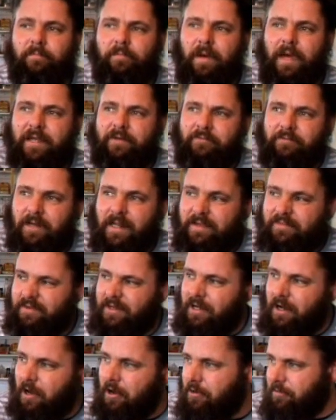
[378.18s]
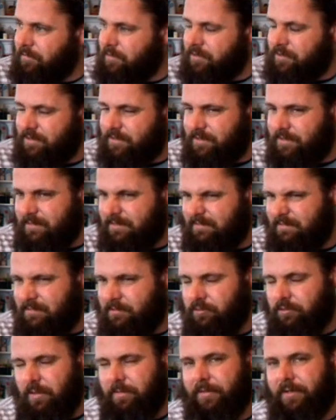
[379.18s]
Pain relief at home is
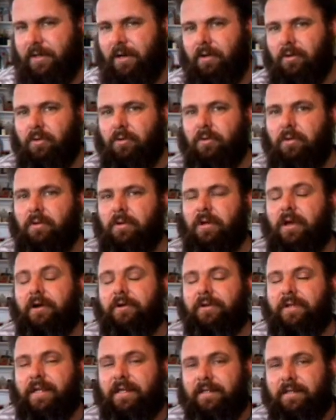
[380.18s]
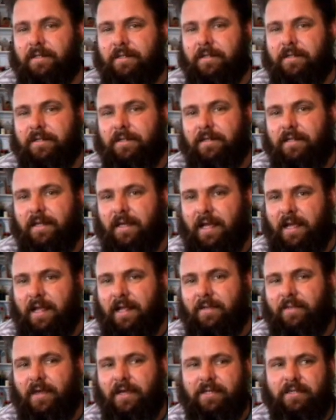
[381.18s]
Tramadol or codeine,
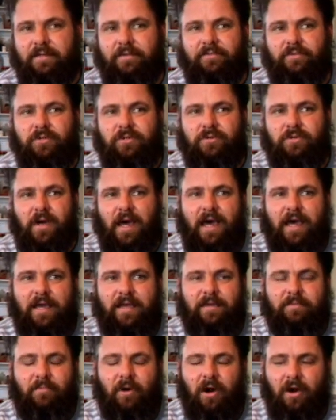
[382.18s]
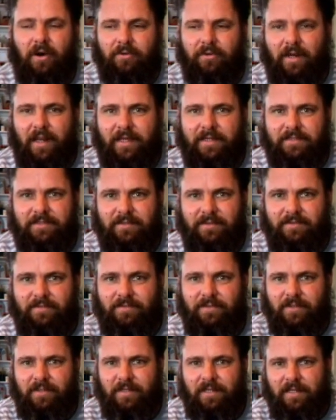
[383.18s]
and they give you a mild laxative,
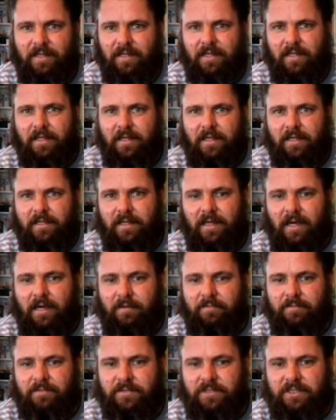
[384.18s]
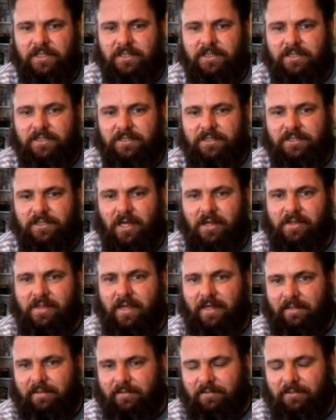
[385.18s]
just so
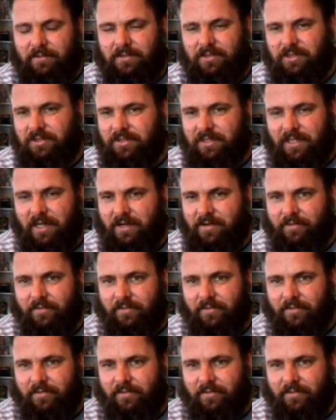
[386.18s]
that, because you